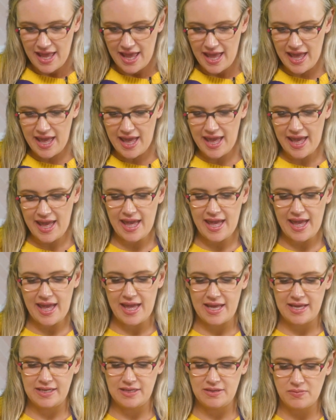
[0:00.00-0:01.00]

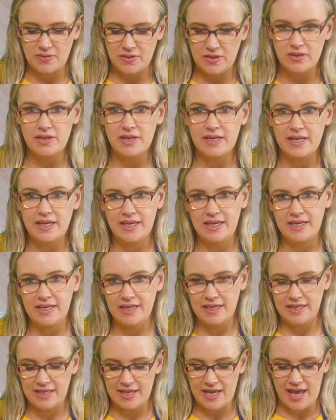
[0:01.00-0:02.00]
And we're gonna
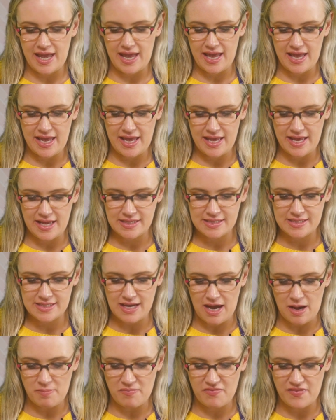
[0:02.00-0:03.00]
need a
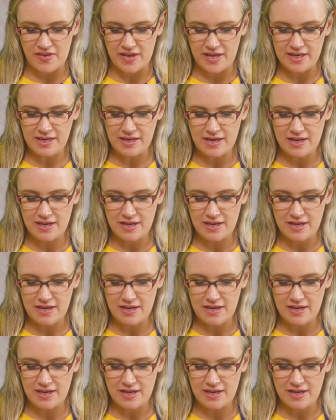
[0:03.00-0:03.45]
top fin.